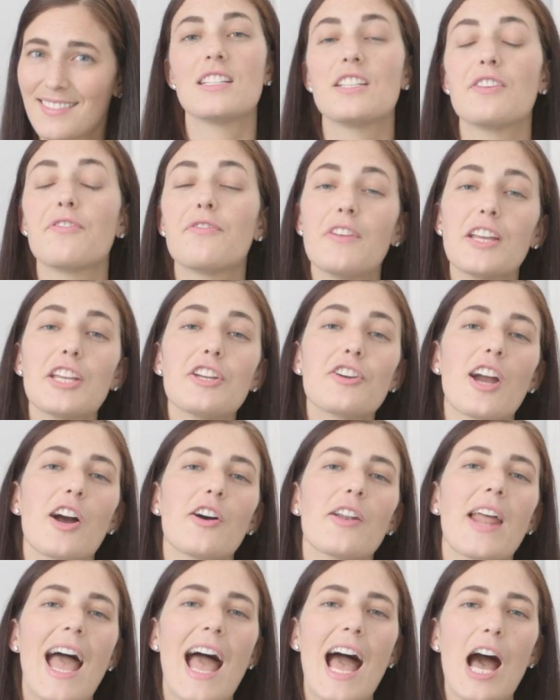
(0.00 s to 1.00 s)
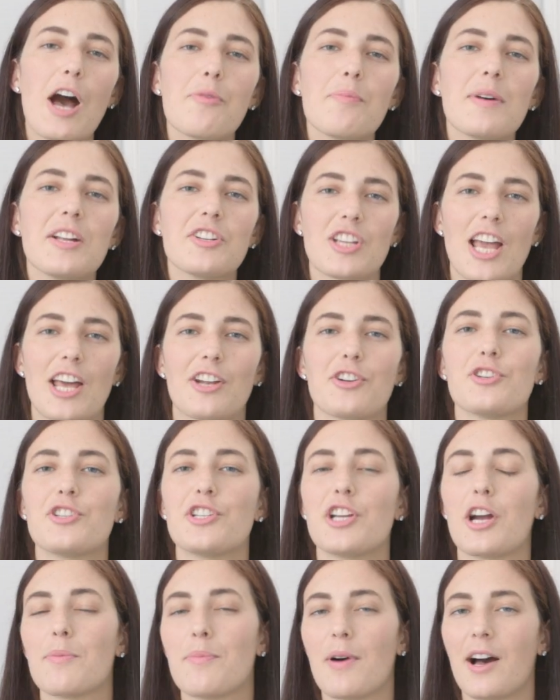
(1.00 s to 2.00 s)
To figure out how much
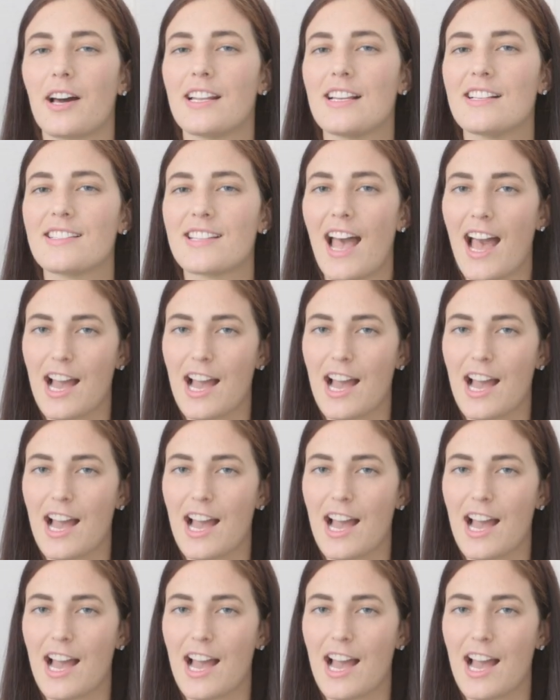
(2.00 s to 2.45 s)
energy our bodies